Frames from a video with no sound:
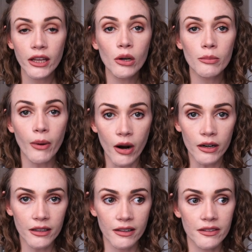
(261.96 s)
Hill
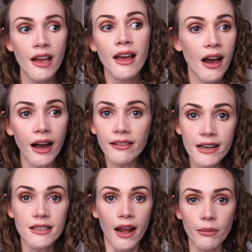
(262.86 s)
Bar, because I
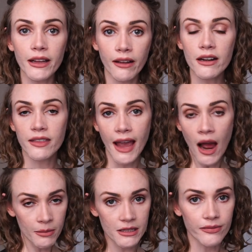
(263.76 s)
liked it. I really liked the
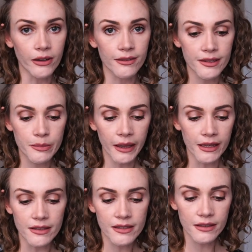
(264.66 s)
atmosphere of this
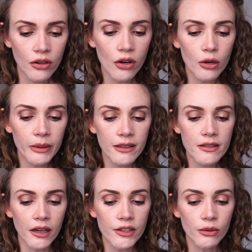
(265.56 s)
place. The cocoa
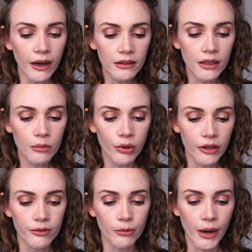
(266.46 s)
beans are directly
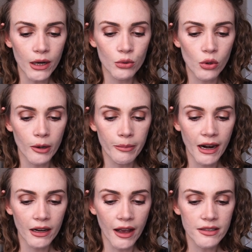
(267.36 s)
imported from Ecuador,
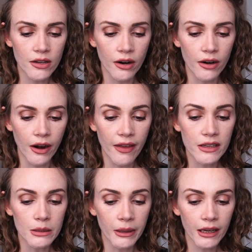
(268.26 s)
Madagascar, and
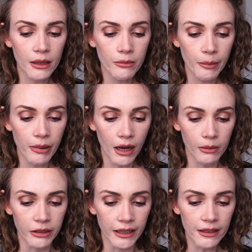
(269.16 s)
the Dominican
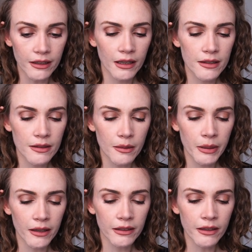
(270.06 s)
Republic. It's
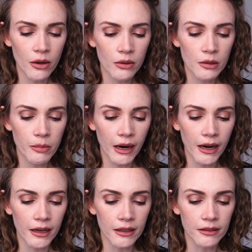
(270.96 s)
apparently owned
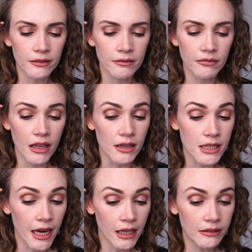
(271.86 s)
by an
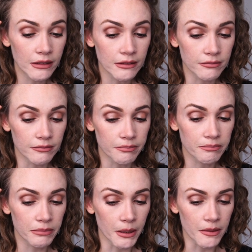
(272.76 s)
Italian
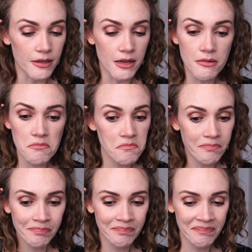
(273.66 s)
person.
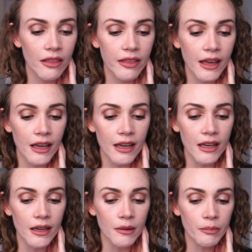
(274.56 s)

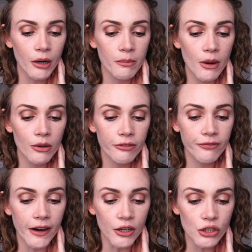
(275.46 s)
They promote
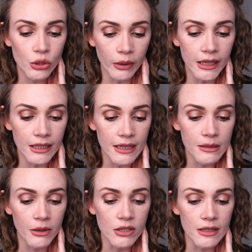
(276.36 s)
fair trade as
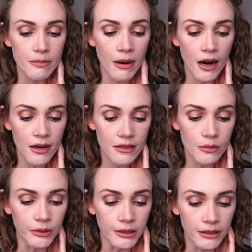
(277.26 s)
much as
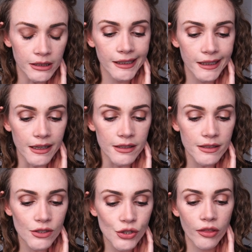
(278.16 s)
possible,
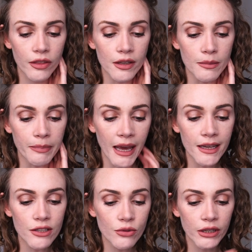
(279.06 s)
and the
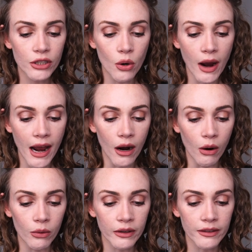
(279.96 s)
pastry
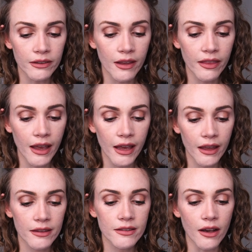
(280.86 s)
know-how is in the
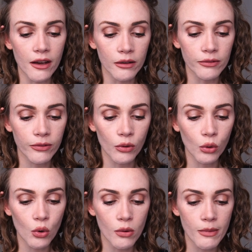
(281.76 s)
hands of
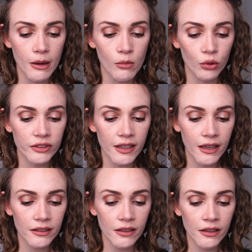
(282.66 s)
Romain
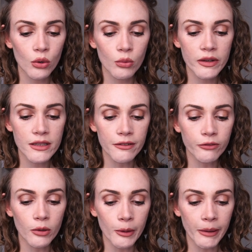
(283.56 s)
Montagne, who was a
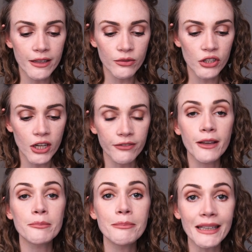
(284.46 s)
former pastry chef
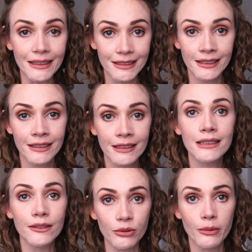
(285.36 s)
at Meert.
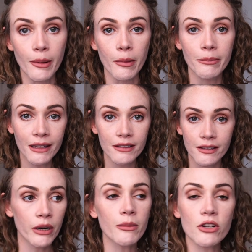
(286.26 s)
If you remember Meert,
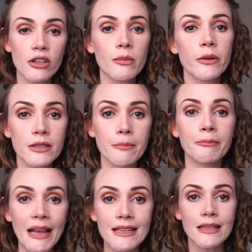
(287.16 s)
pretty much the most
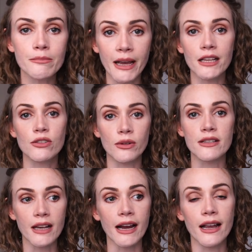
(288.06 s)
amazing
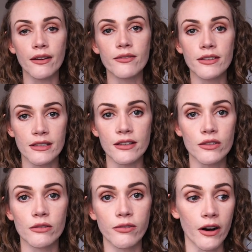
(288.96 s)
pastries I have seen
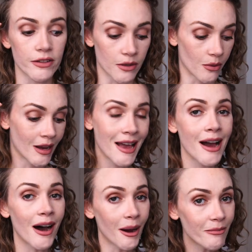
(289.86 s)
so far, so
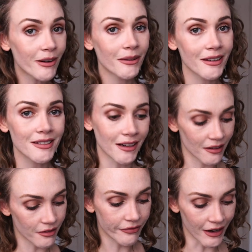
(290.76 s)
I'm very
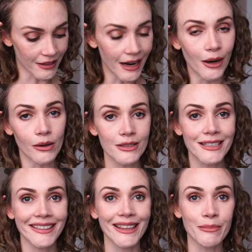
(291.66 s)
excited to find out
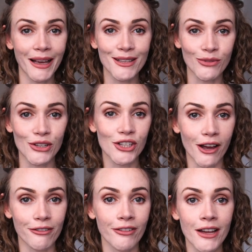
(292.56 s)
that the pastry
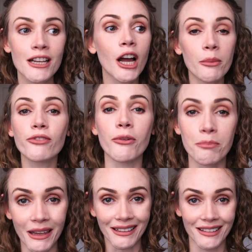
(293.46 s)
chef comes from
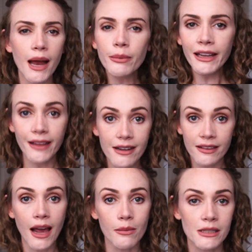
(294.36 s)
Meert. I really liked
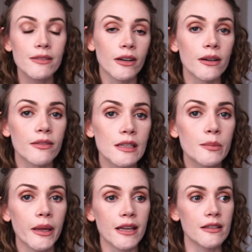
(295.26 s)
the atmosphere of this
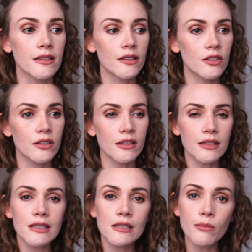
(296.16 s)
place. It's just,
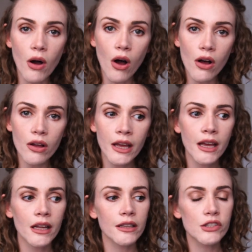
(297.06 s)
it's small,
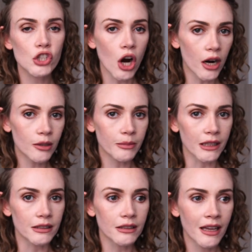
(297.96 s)
it's
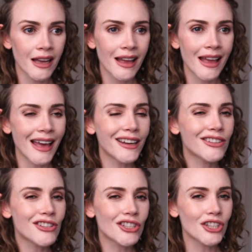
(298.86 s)
charming, and
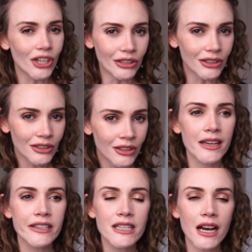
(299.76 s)
it's chill.
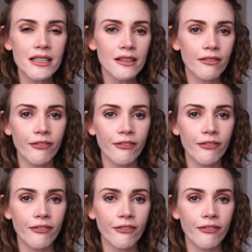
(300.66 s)
It doesn't